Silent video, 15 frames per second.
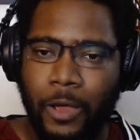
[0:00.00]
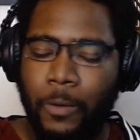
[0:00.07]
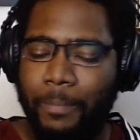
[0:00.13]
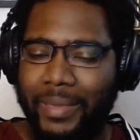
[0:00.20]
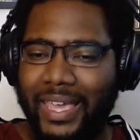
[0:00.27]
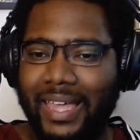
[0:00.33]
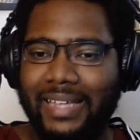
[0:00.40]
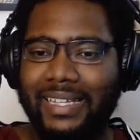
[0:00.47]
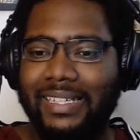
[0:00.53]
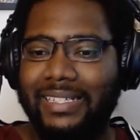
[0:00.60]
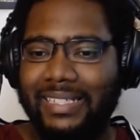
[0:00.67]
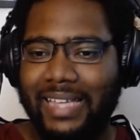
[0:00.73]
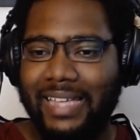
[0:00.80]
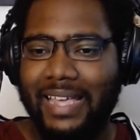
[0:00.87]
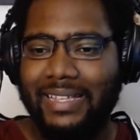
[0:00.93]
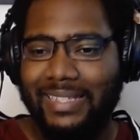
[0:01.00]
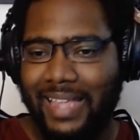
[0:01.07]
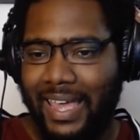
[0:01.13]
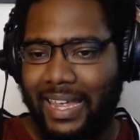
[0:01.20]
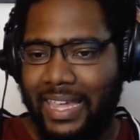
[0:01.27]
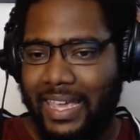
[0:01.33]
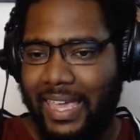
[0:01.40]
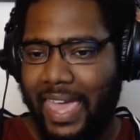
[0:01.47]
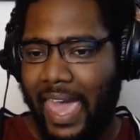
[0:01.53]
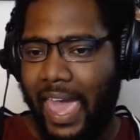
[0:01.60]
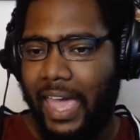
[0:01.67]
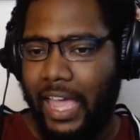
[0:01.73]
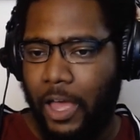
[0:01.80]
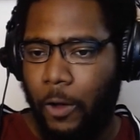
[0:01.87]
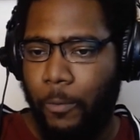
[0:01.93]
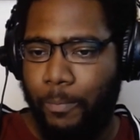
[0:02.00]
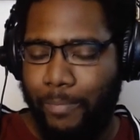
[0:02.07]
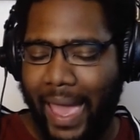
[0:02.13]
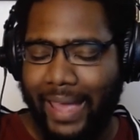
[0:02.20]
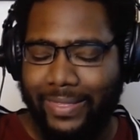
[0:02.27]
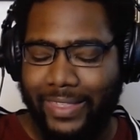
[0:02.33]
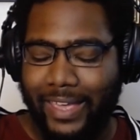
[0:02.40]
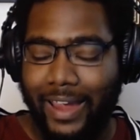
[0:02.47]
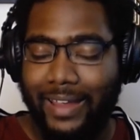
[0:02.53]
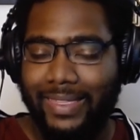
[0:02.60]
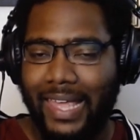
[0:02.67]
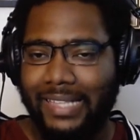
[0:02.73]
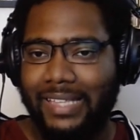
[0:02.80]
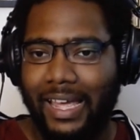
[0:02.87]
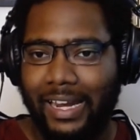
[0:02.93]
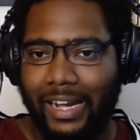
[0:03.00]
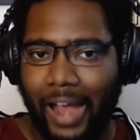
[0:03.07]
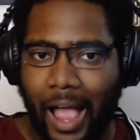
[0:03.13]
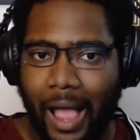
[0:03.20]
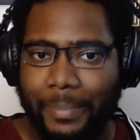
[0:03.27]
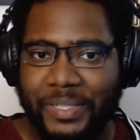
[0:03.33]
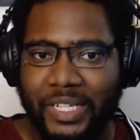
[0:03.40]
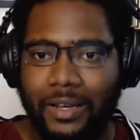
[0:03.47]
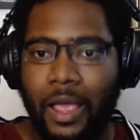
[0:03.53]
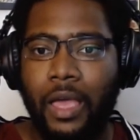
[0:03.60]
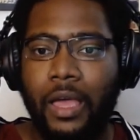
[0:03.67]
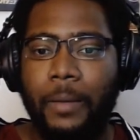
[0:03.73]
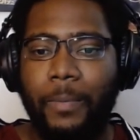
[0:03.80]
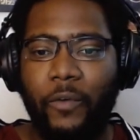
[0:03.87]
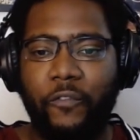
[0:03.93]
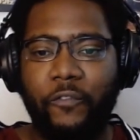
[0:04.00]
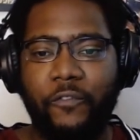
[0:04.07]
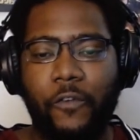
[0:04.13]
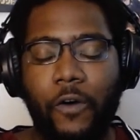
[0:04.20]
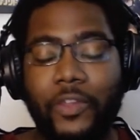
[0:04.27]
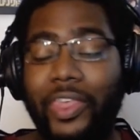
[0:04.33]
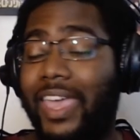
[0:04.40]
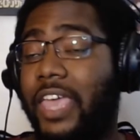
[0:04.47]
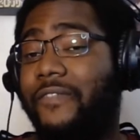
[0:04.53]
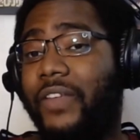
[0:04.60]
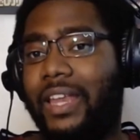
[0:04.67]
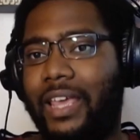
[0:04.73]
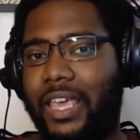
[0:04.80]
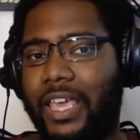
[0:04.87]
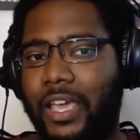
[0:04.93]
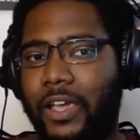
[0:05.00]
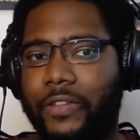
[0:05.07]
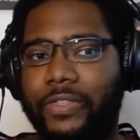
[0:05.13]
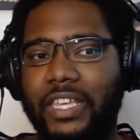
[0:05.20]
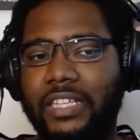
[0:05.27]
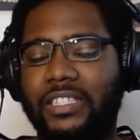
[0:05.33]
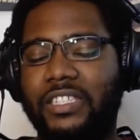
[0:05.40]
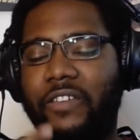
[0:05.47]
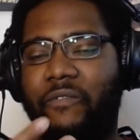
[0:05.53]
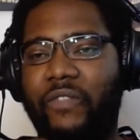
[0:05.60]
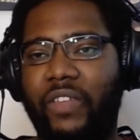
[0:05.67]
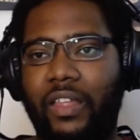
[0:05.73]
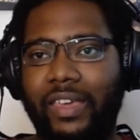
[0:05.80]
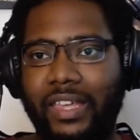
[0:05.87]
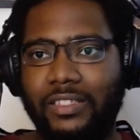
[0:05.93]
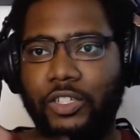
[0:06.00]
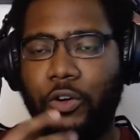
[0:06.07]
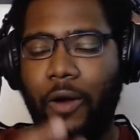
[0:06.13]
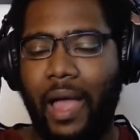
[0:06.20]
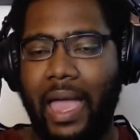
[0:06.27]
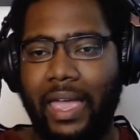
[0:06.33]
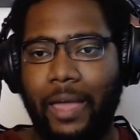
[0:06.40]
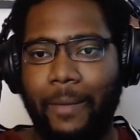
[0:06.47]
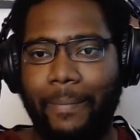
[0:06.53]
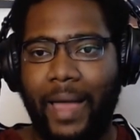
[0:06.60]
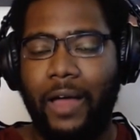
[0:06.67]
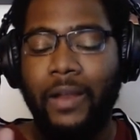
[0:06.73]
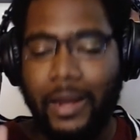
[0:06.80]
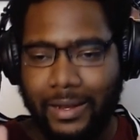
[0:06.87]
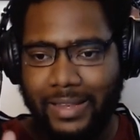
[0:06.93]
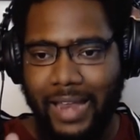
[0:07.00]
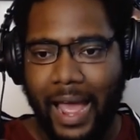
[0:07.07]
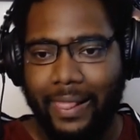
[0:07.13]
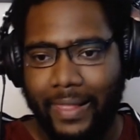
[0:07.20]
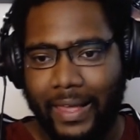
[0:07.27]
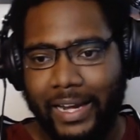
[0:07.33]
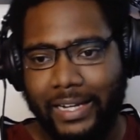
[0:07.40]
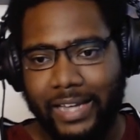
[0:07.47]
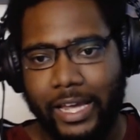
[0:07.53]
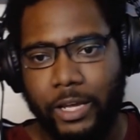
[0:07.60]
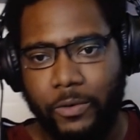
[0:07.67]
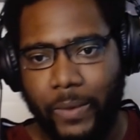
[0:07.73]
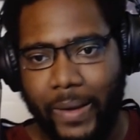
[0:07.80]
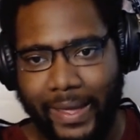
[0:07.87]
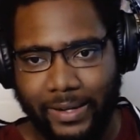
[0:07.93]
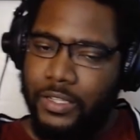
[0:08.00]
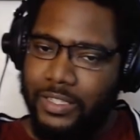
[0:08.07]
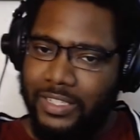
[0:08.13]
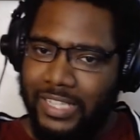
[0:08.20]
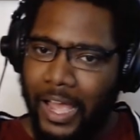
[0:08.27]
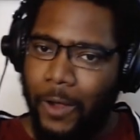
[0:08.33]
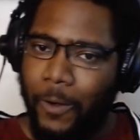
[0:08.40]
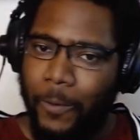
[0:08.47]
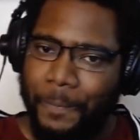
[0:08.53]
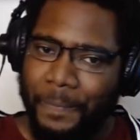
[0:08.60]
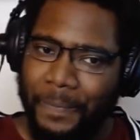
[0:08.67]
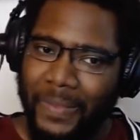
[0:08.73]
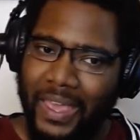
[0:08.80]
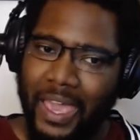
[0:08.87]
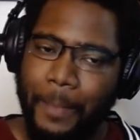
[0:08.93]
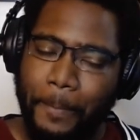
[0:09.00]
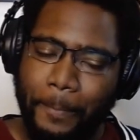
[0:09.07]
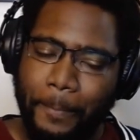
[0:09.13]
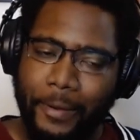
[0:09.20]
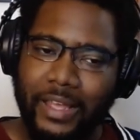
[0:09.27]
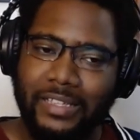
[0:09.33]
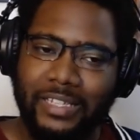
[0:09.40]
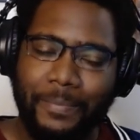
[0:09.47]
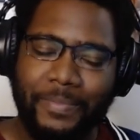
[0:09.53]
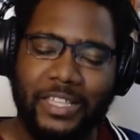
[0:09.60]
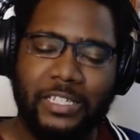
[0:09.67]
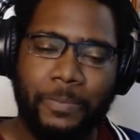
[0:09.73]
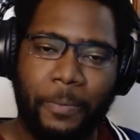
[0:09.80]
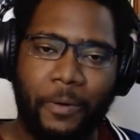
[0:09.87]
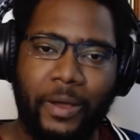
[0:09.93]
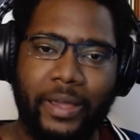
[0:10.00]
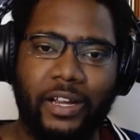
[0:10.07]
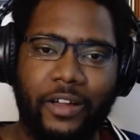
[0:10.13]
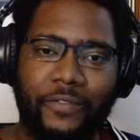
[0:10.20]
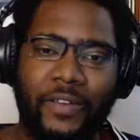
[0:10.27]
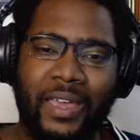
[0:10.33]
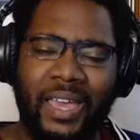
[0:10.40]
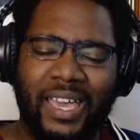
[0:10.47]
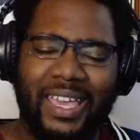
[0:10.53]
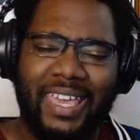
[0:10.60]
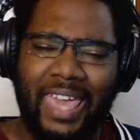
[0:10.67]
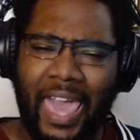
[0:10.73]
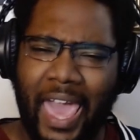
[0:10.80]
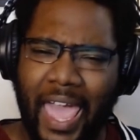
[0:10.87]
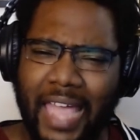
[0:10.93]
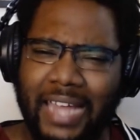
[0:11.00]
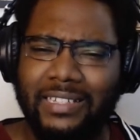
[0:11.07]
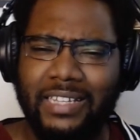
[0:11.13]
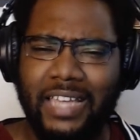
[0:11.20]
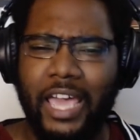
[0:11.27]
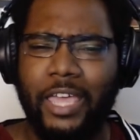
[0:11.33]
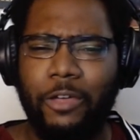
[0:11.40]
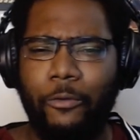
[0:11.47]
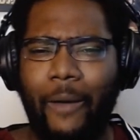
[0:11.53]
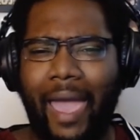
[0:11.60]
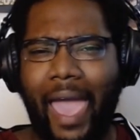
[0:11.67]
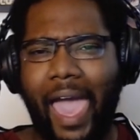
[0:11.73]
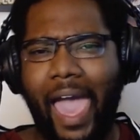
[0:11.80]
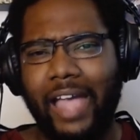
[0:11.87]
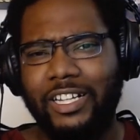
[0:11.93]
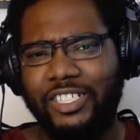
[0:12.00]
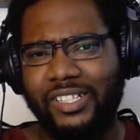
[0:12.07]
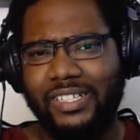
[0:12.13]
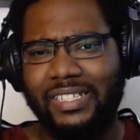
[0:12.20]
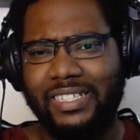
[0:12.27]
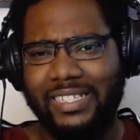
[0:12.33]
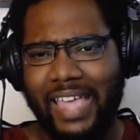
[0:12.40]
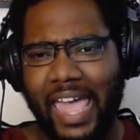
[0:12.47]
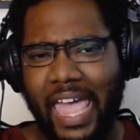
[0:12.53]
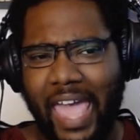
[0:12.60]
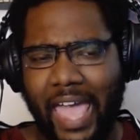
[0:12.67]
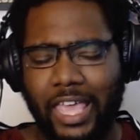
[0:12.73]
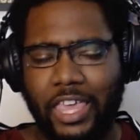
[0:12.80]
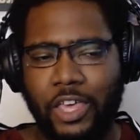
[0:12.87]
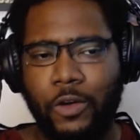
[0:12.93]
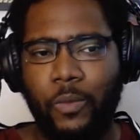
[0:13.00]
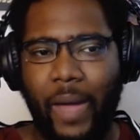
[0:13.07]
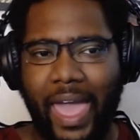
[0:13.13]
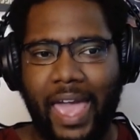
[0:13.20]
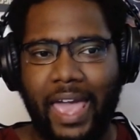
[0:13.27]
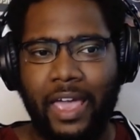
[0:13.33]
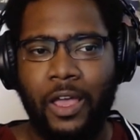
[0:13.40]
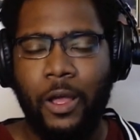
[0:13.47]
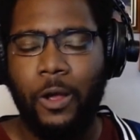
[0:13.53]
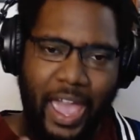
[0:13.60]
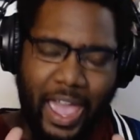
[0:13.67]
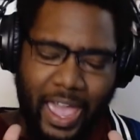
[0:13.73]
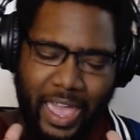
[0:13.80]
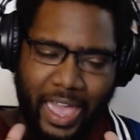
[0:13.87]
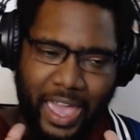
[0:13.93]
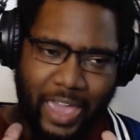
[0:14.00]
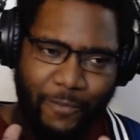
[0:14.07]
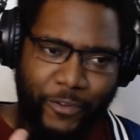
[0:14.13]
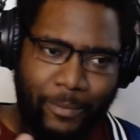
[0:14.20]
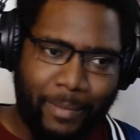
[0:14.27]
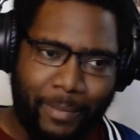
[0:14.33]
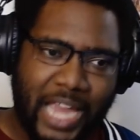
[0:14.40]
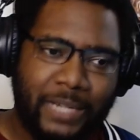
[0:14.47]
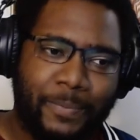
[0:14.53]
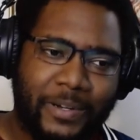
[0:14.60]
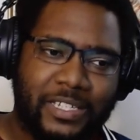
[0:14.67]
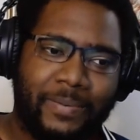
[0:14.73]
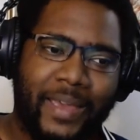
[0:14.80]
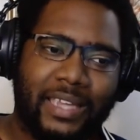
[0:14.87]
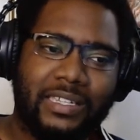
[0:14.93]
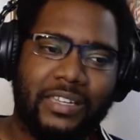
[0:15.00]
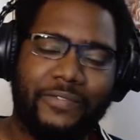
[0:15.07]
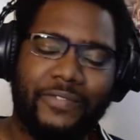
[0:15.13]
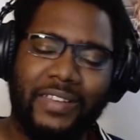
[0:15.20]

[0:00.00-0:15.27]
because he says that he can't go back there and that's not an option, before they even hear these civilians crying about not letting Deku in. So it brings up this point of, can Deku actually stay at UA? And from my perspective,